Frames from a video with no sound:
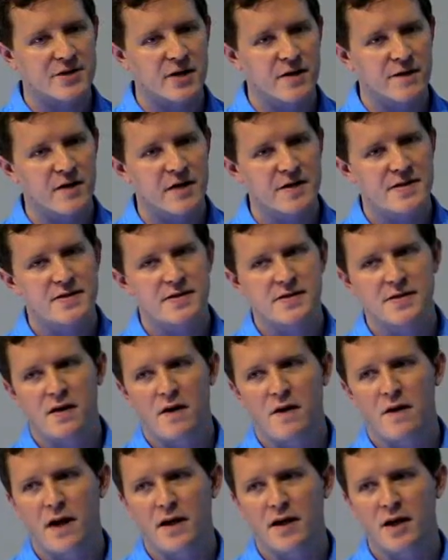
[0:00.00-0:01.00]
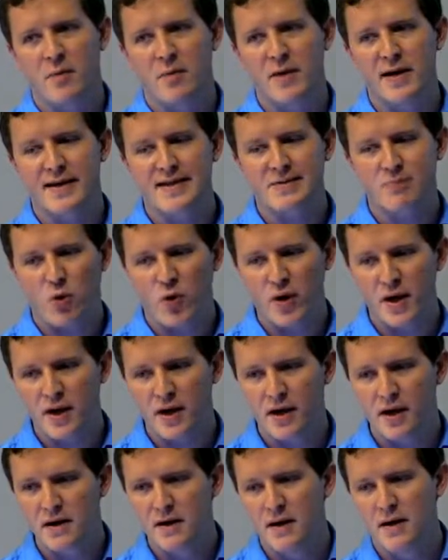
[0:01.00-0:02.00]
surface that can be
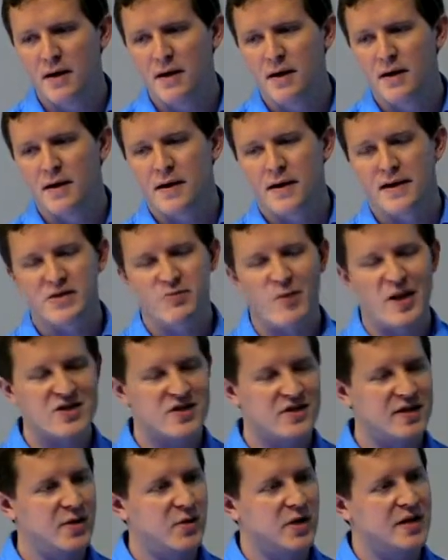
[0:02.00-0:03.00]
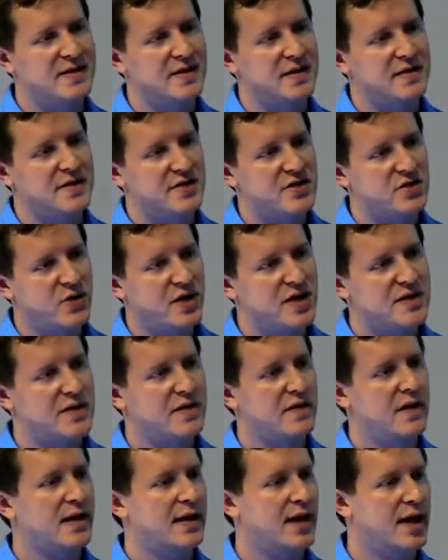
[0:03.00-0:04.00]
exploited especially when it's in a
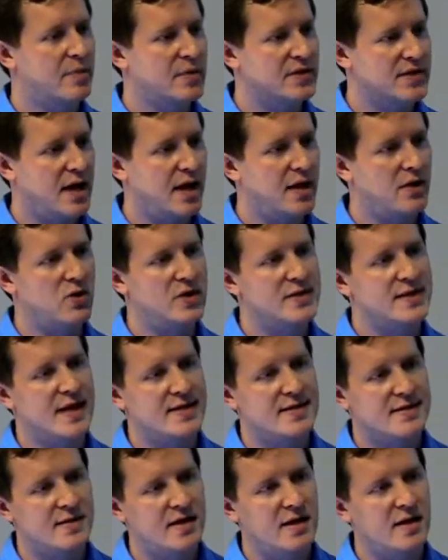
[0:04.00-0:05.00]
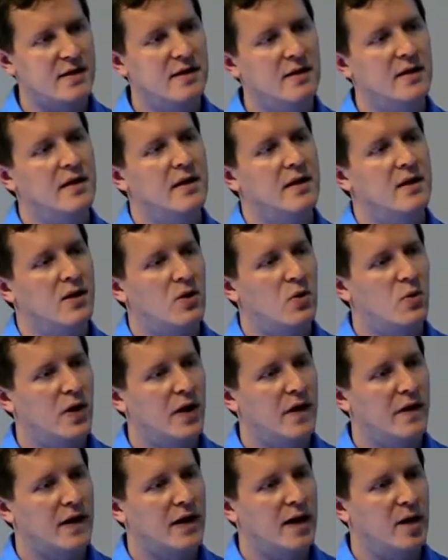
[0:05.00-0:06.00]
situation like Amazon or Tesla,
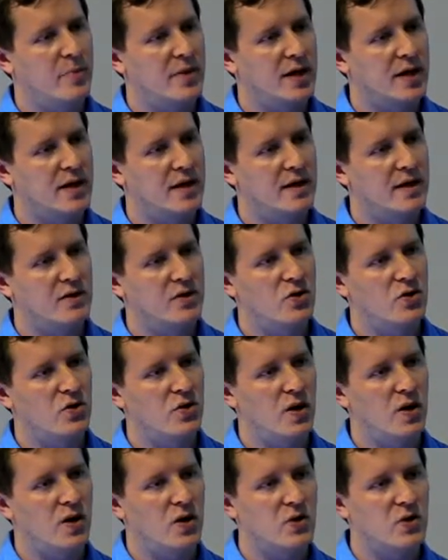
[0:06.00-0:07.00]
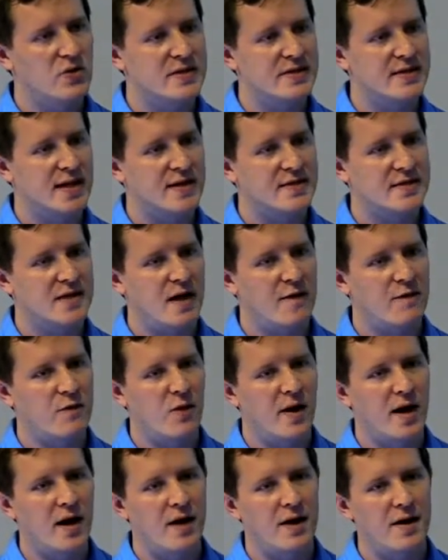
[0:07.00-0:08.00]
where the company who owns that
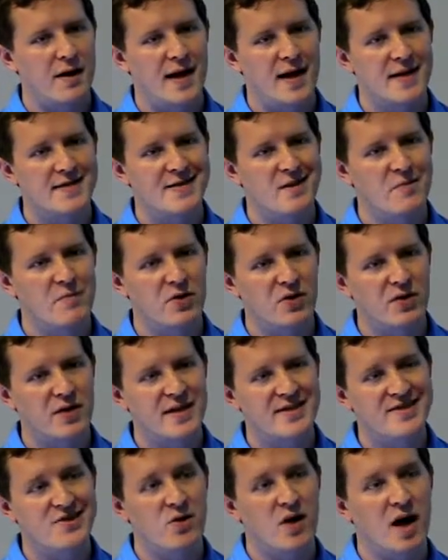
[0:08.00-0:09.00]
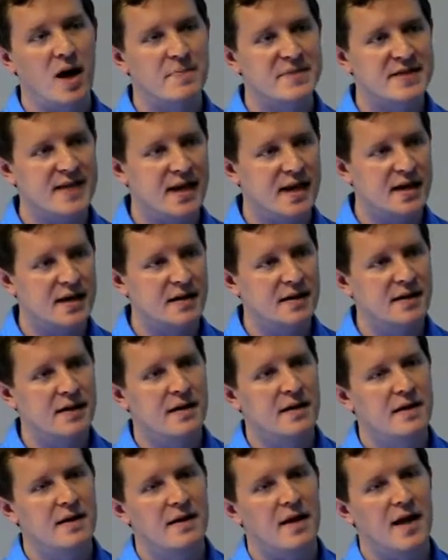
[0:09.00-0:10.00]
software has the ability to update it
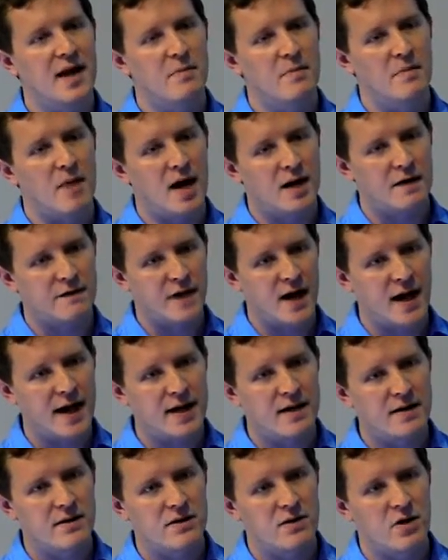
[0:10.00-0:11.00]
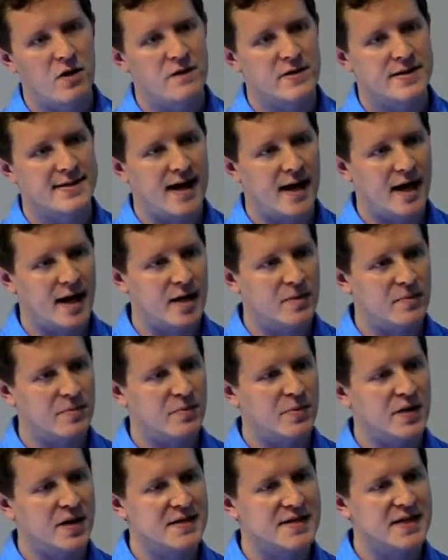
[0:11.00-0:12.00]
and modify it over time.
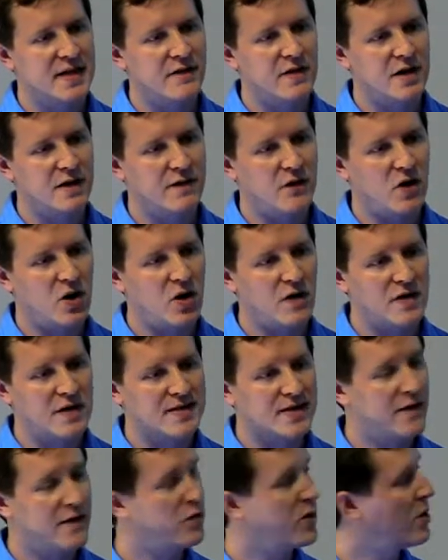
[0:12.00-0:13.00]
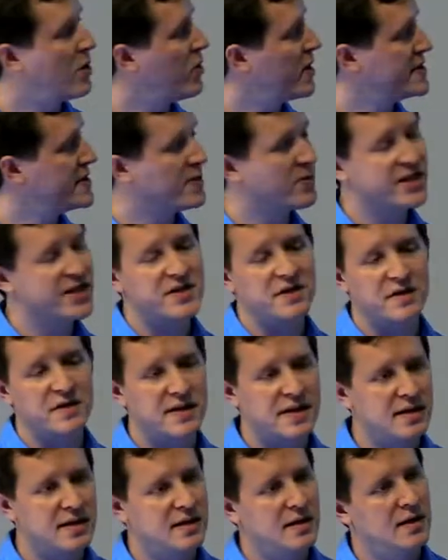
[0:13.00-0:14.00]
Because even if all the software was
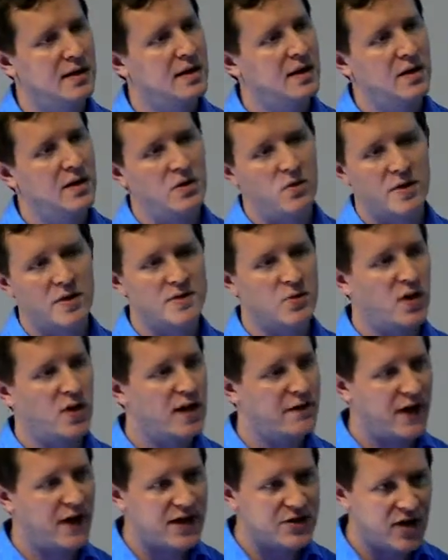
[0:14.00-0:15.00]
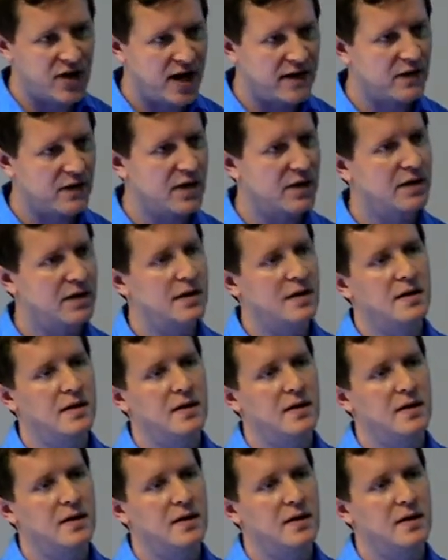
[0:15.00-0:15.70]
originally was a Wi-Fi driver,